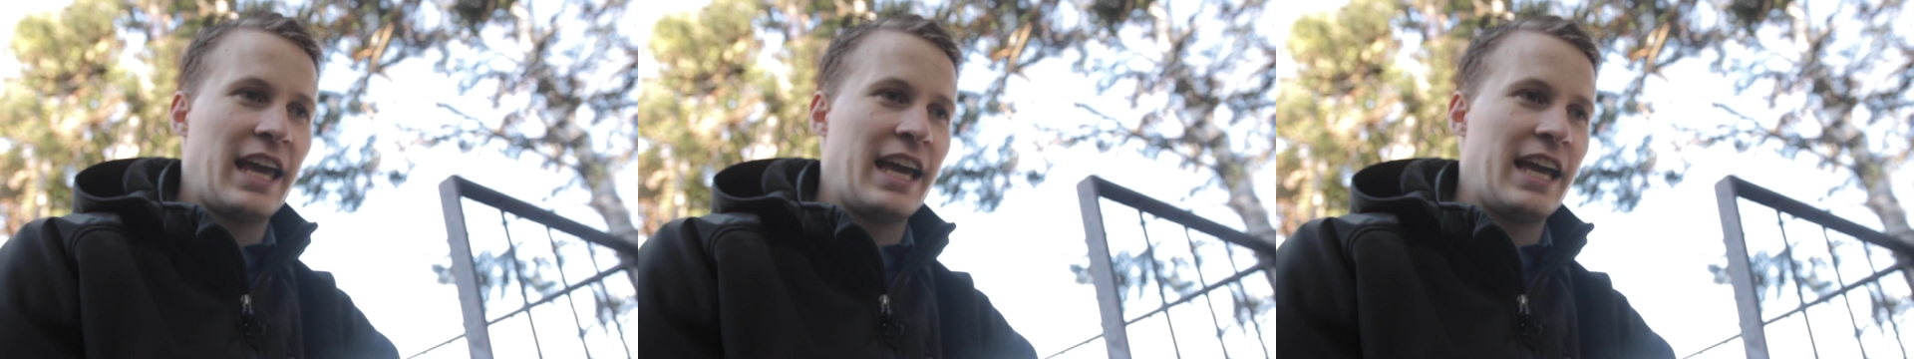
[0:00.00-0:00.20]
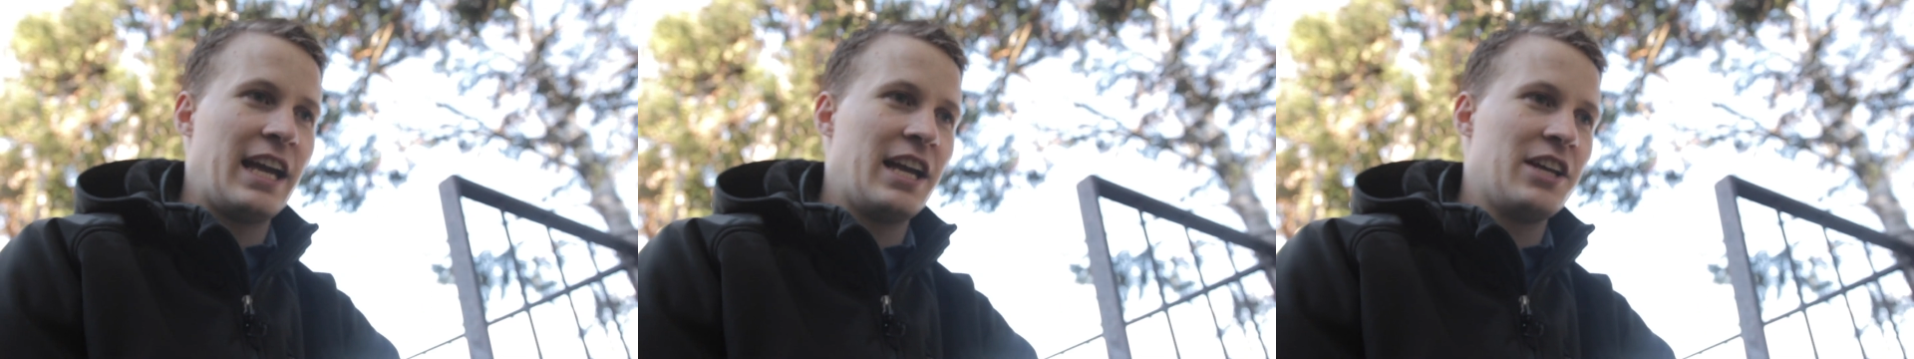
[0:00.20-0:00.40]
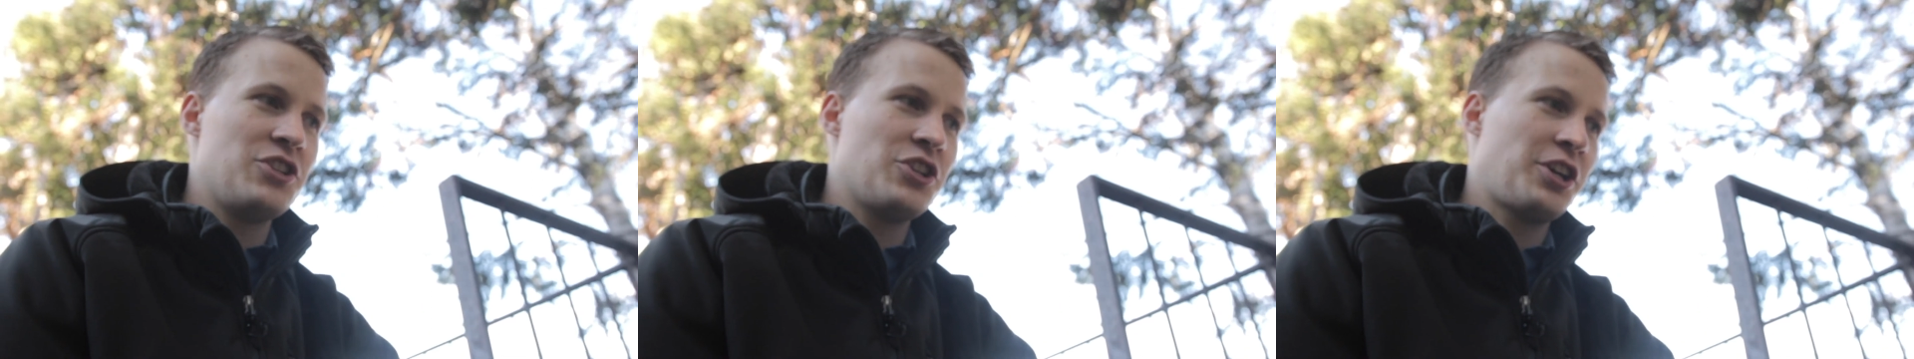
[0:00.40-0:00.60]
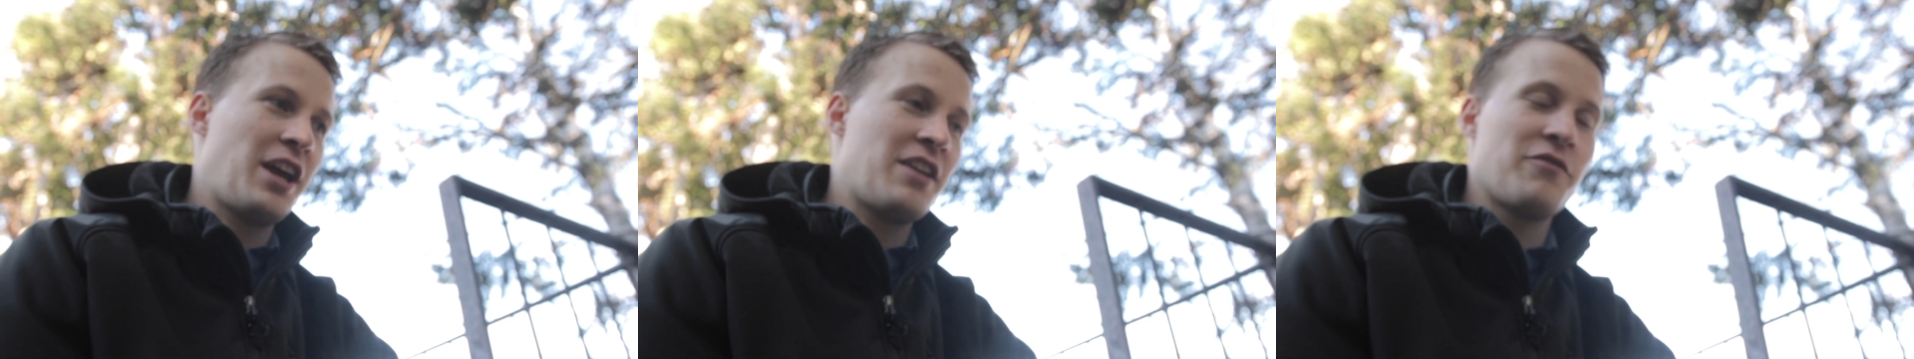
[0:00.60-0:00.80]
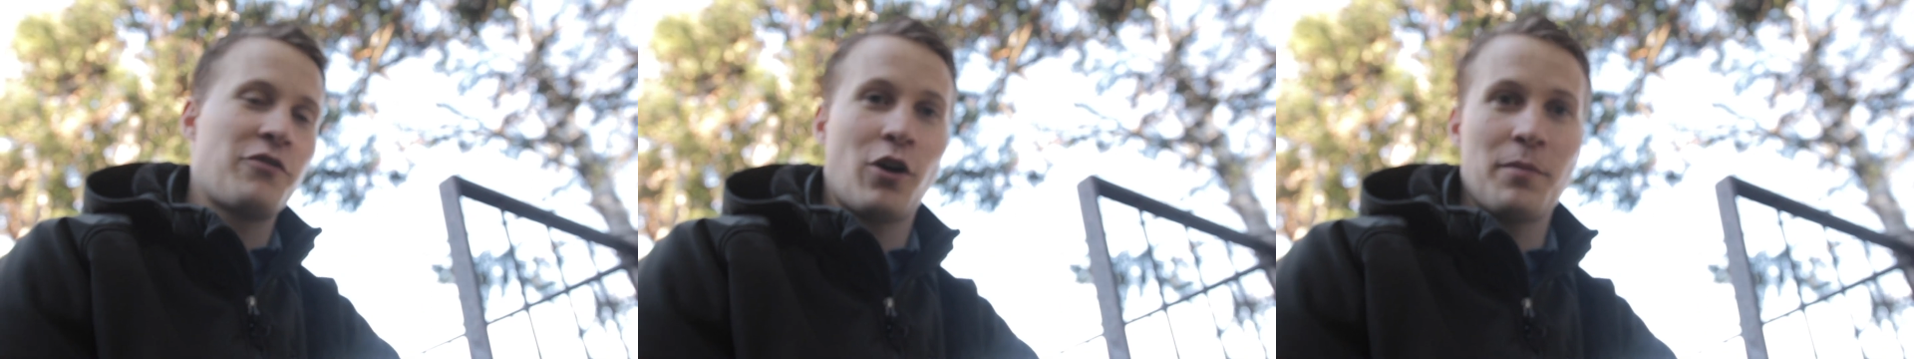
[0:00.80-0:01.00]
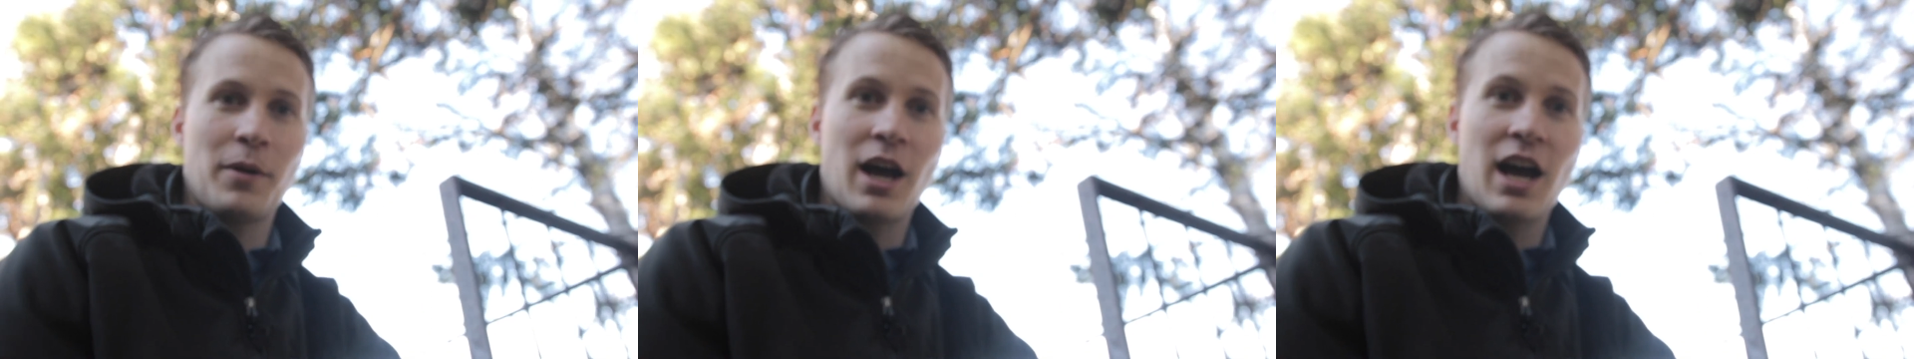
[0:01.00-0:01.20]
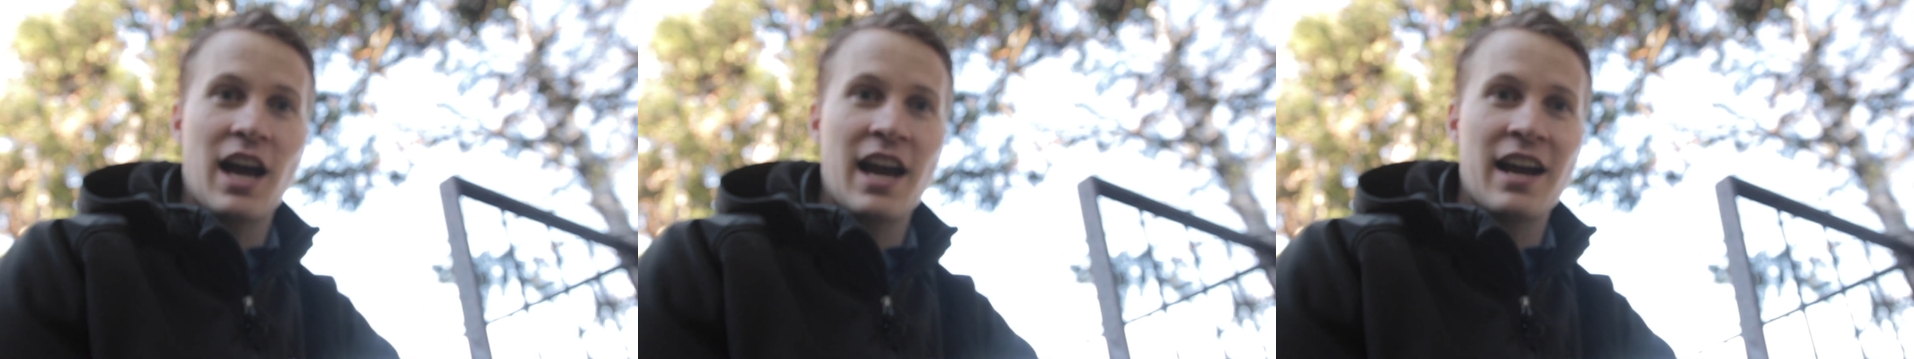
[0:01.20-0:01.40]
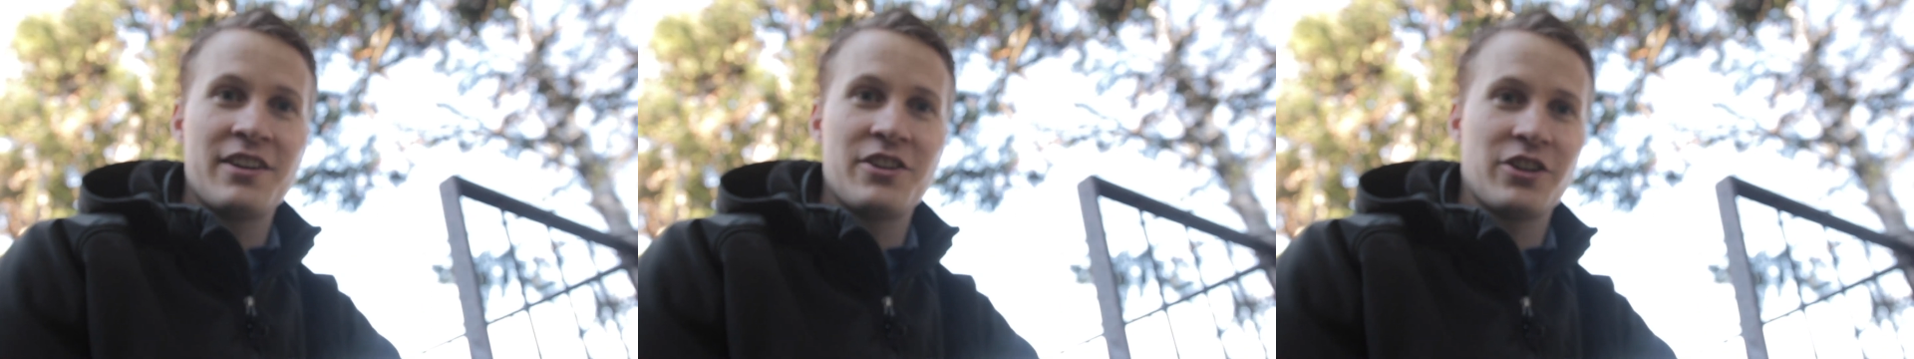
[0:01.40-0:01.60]
and you're getting far
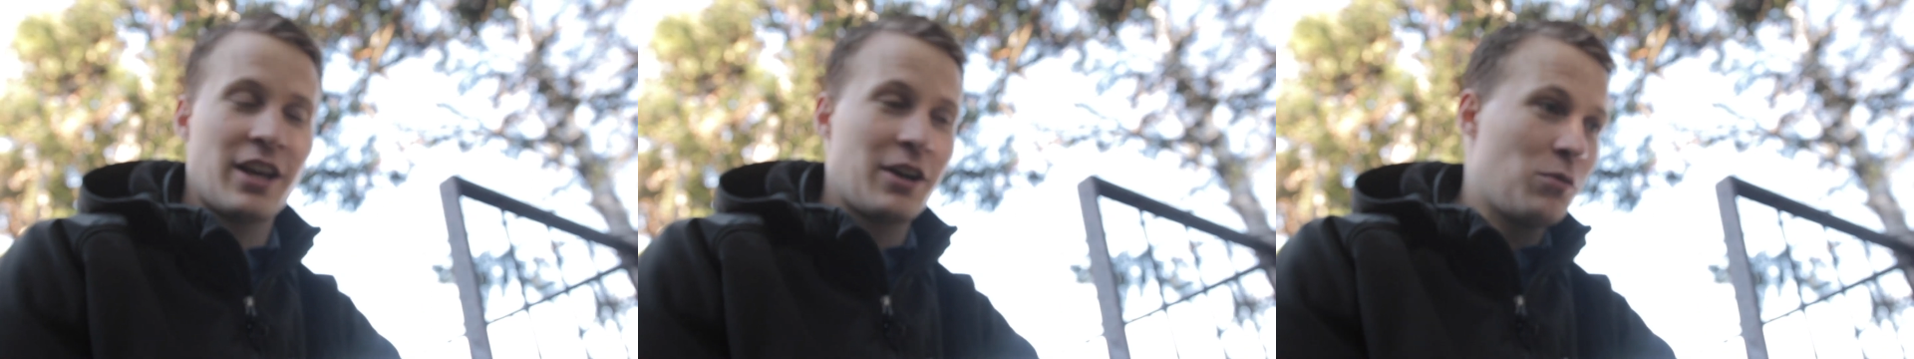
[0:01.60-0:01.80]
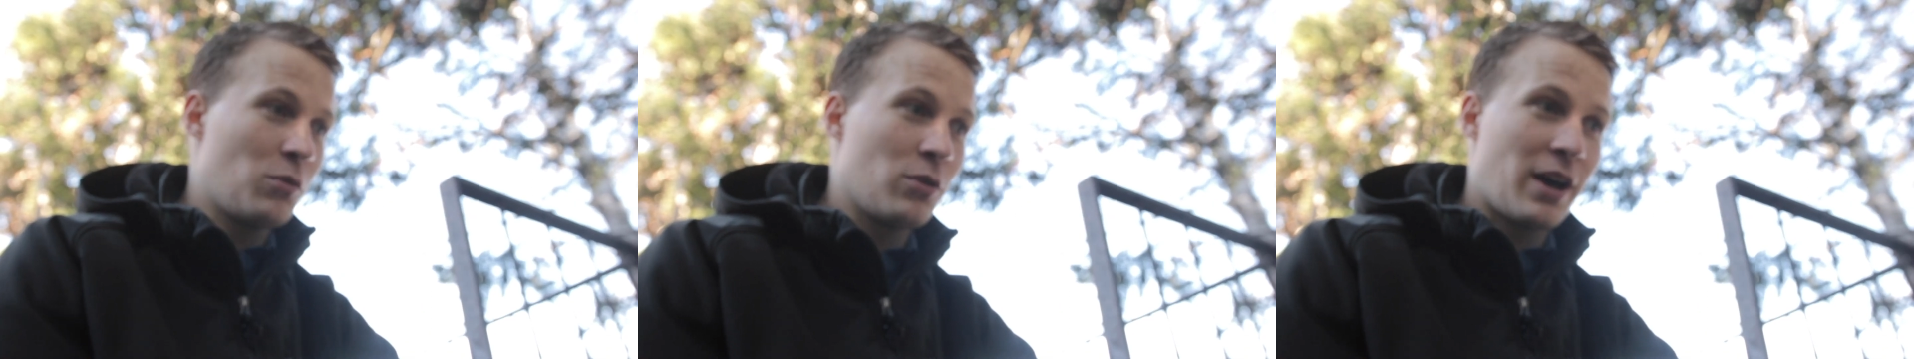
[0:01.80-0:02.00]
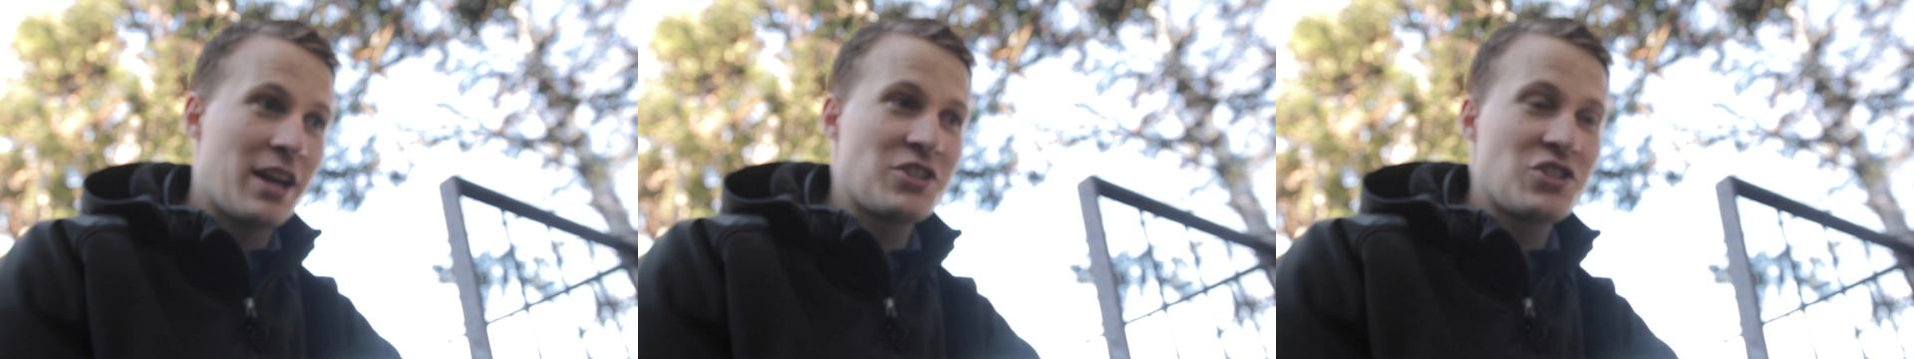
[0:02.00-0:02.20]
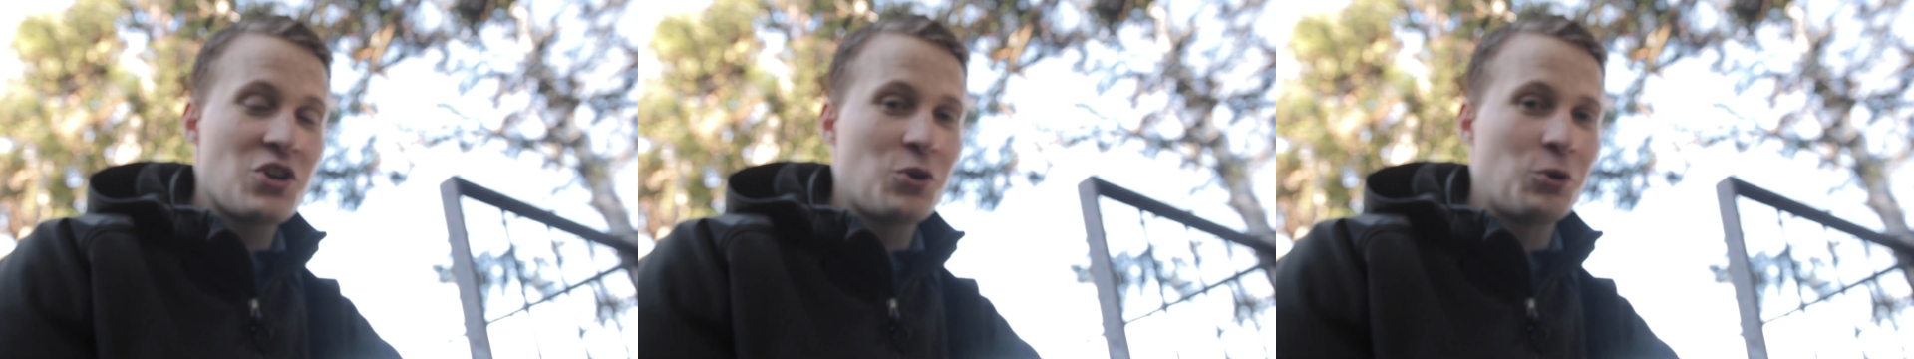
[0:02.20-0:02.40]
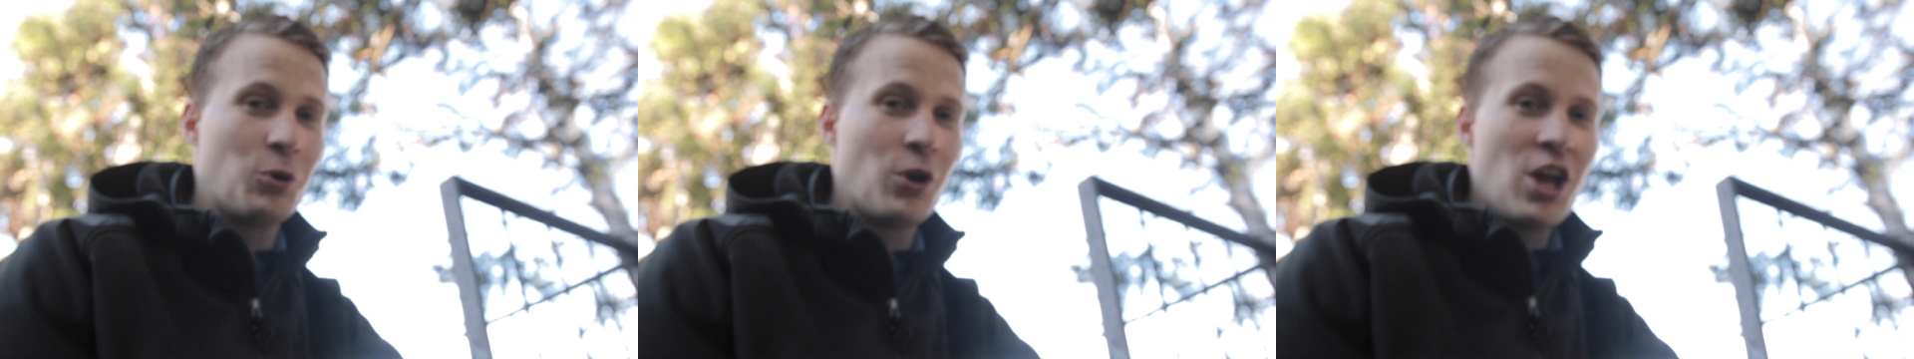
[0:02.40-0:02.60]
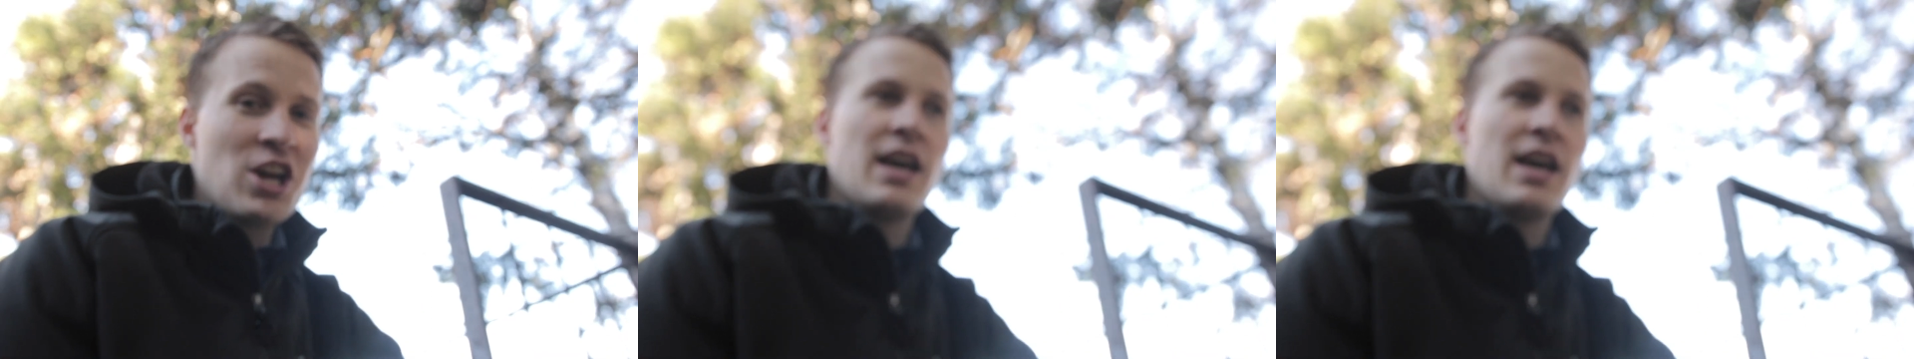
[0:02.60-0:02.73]
behind, you're like, what do I do?